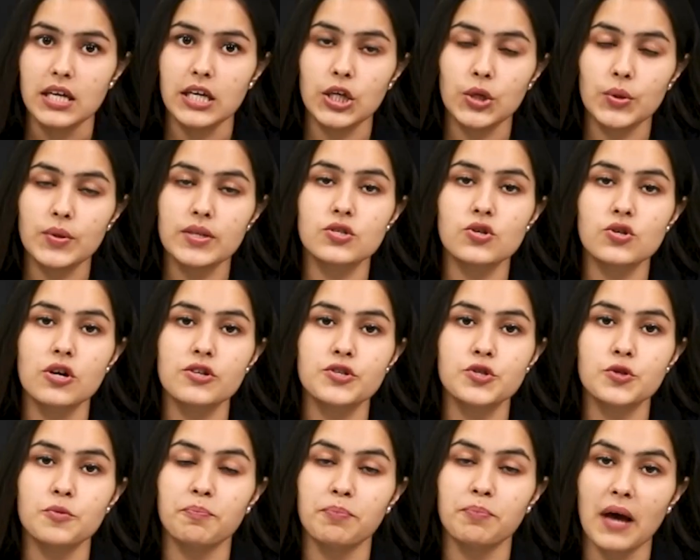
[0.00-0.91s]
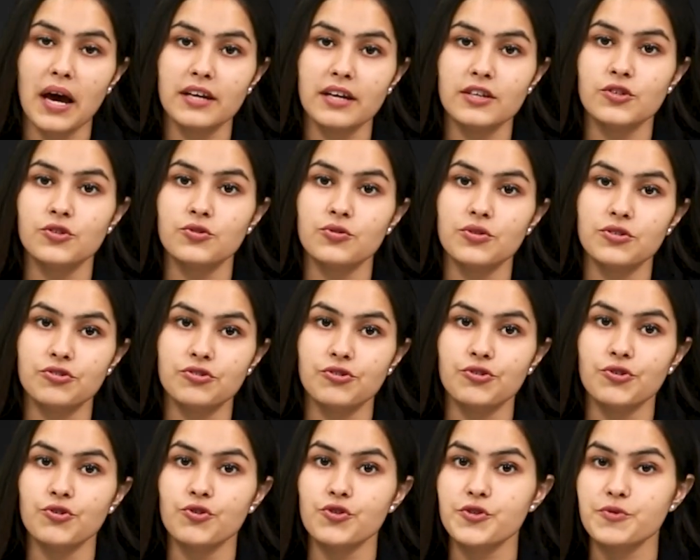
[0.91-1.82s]
EU is also planning to
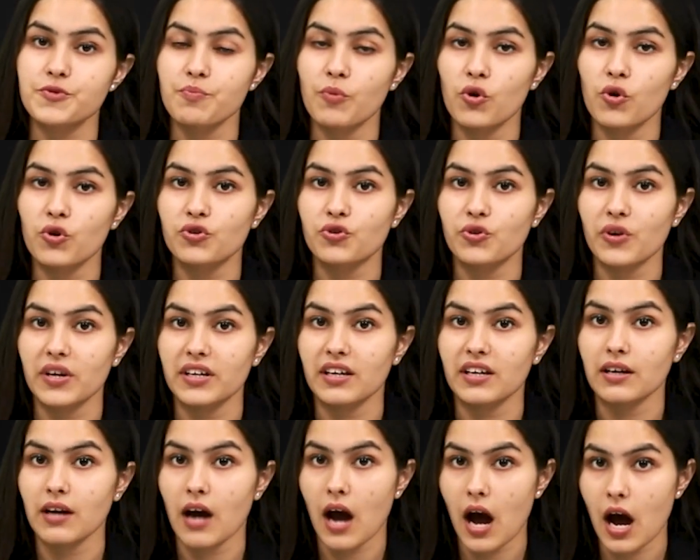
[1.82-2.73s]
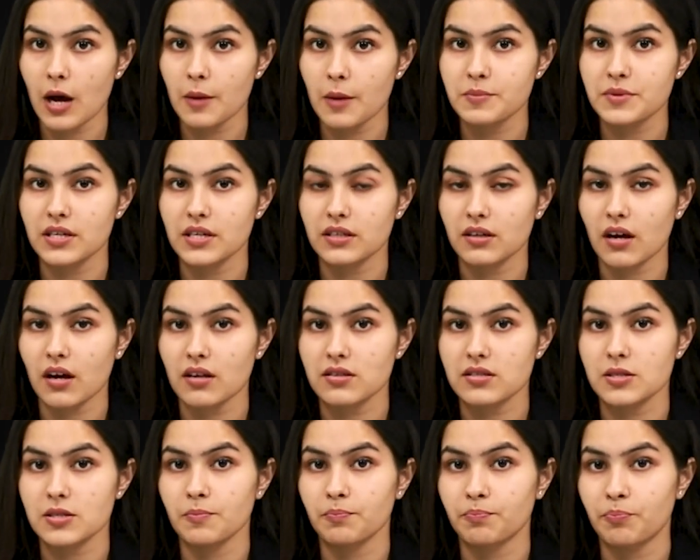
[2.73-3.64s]
introduce more trading hubs and
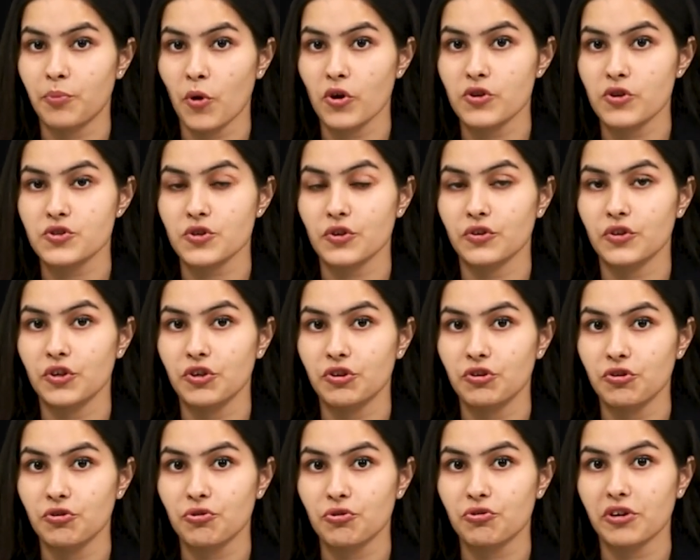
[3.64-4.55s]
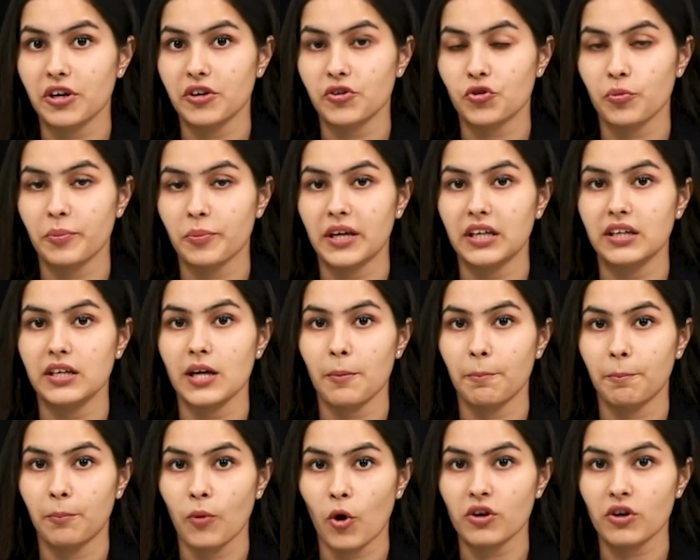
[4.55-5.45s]
custom points on the
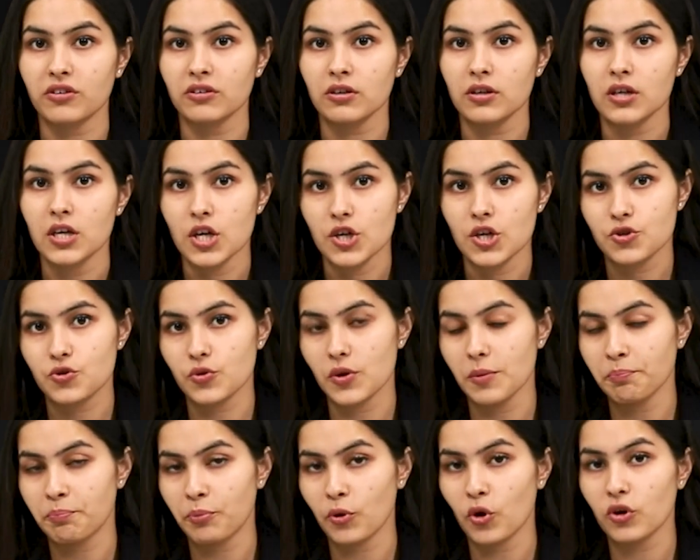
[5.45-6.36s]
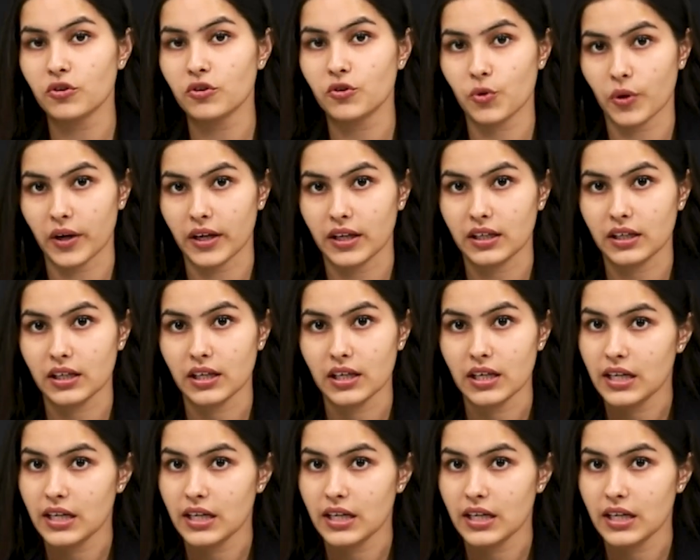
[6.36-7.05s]
Ukraine-Romania border to import grain.